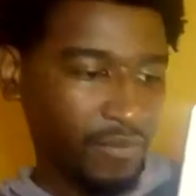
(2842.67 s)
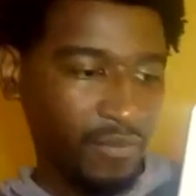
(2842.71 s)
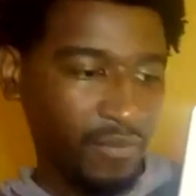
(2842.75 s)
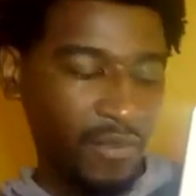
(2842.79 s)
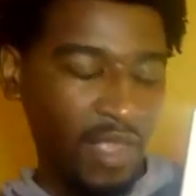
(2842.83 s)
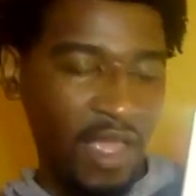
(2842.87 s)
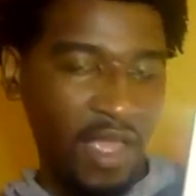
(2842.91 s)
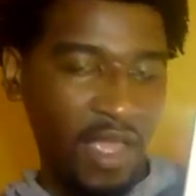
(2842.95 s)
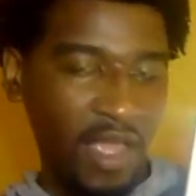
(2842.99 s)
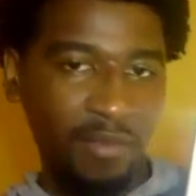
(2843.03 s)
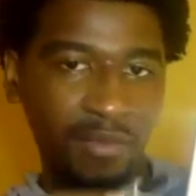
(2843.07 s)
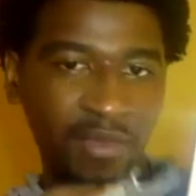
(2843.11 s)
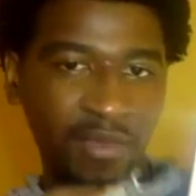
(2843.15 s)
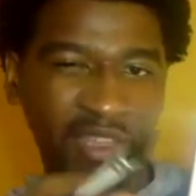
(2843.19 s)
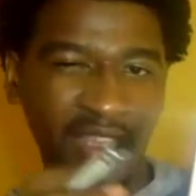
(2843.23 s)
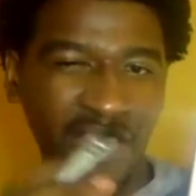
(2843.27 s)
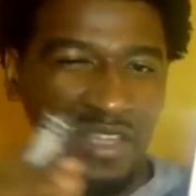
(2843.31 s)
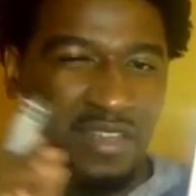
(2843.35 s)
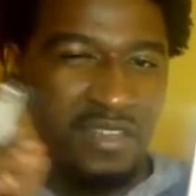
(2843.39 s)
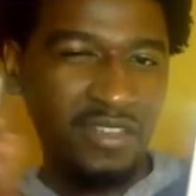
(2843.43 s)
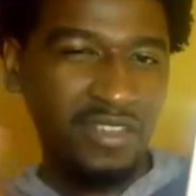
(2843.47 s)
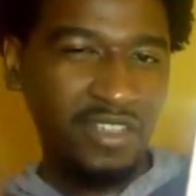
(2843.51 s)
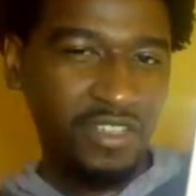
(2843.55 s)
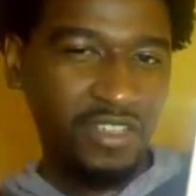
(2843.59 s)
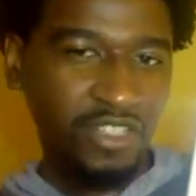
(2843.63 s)
and begin
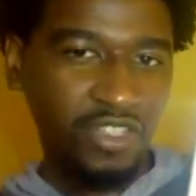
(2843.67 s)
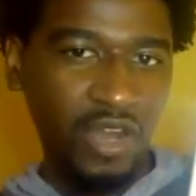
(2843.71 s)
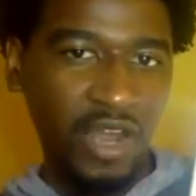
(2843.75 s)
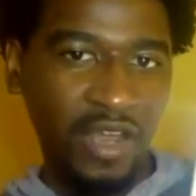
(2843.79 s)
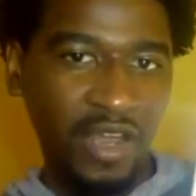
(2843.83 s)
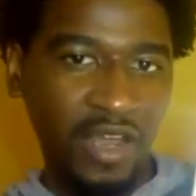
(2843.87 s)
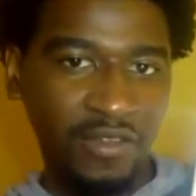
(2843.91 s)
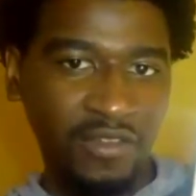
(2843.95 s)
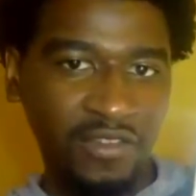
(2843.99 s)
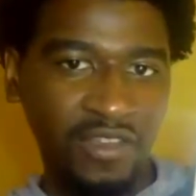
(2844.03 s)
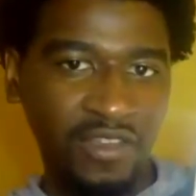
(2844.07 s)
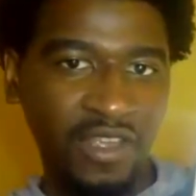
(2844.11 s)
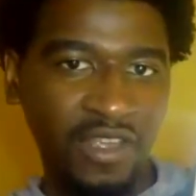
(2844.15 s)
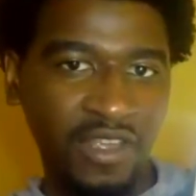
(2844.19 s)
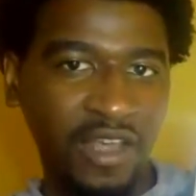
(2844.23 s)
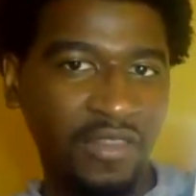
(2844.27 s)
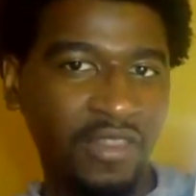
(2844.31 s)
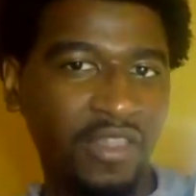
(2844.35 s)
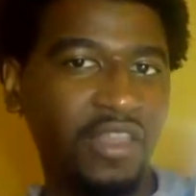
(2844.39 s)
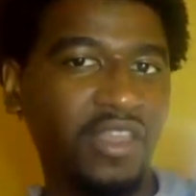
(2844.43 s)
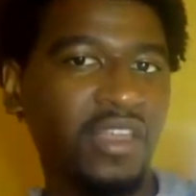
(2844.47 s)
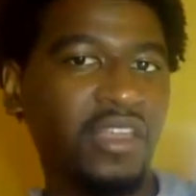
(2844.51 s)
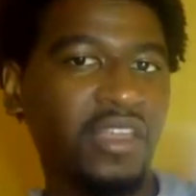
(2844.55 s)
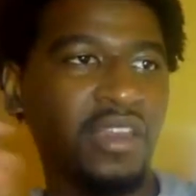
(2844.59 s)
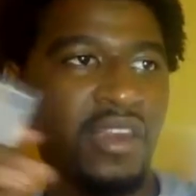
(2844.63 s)
to try to see how they
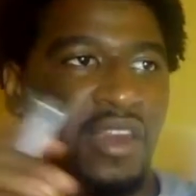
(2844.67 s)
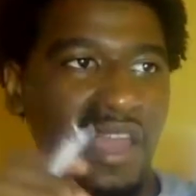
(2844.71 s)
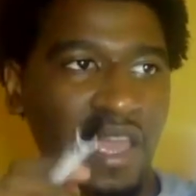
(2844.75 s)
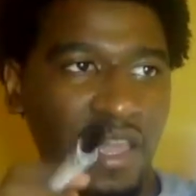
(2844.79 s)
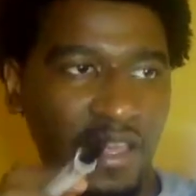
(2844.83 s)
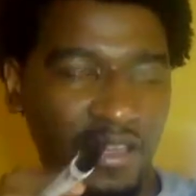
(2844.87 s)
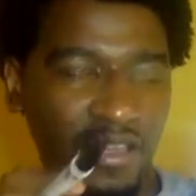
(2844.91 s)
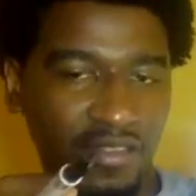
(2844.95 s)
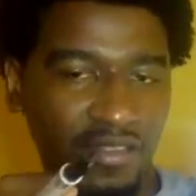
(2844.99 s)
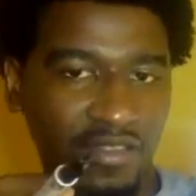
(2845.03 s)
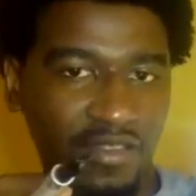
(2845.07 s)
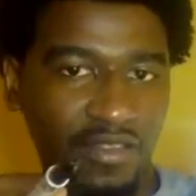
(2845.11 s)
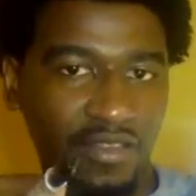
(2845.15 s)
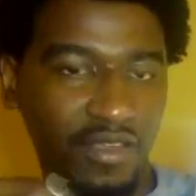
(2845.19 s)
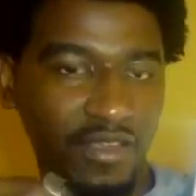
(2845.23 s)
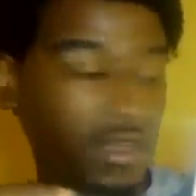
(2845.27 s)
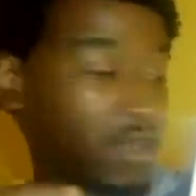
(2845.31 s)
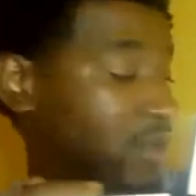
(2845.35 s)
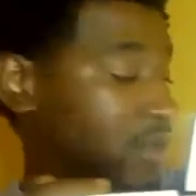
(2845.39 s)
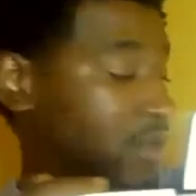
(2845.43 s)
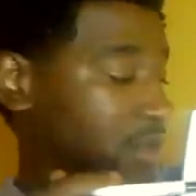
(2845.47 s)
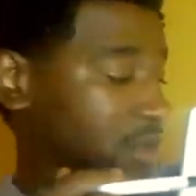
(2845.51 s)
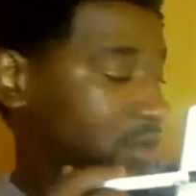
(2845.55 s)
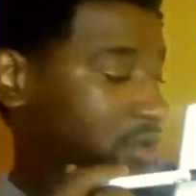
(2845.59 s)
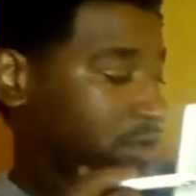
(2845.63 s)
connect.
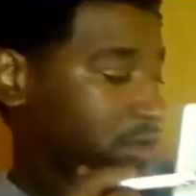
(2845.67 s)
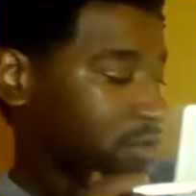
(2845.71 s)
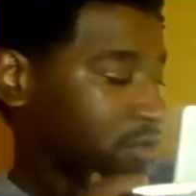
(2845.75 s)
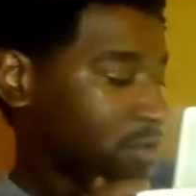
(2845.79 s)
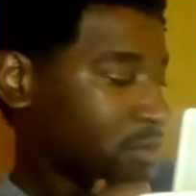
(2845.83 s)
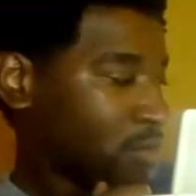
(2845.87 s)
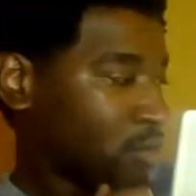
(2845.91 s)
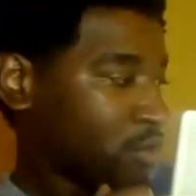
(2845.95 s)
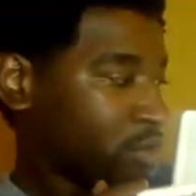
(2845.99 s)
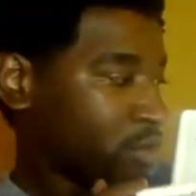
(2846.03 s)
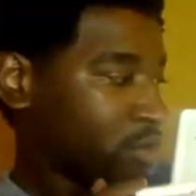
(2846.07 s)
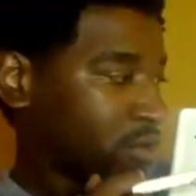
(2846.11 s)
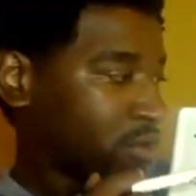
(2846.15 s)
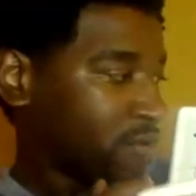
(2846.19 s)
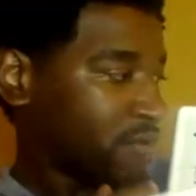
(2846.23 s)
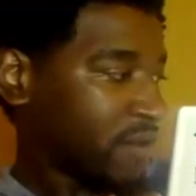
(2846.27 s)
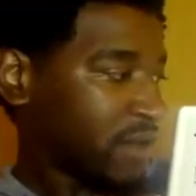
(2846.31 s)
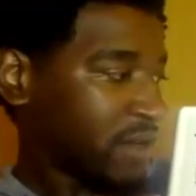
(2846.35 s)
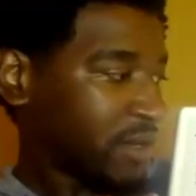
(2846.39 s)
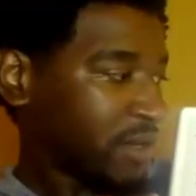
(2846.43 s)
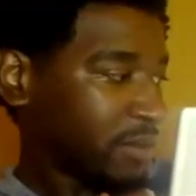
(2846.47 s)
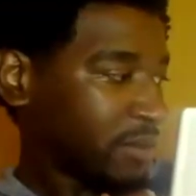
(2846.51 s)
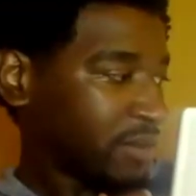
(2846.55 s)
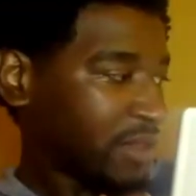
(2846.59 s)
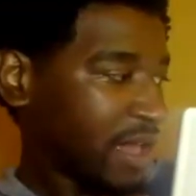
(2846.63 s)
The more you
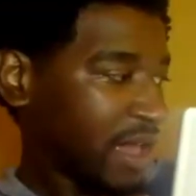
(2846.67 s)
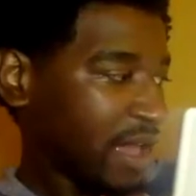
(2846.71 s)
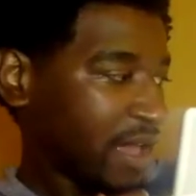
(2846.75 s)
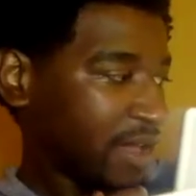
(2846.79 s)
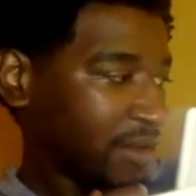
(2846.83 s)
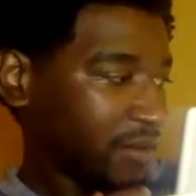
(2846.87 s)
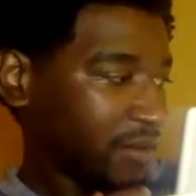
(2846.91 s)
develop that,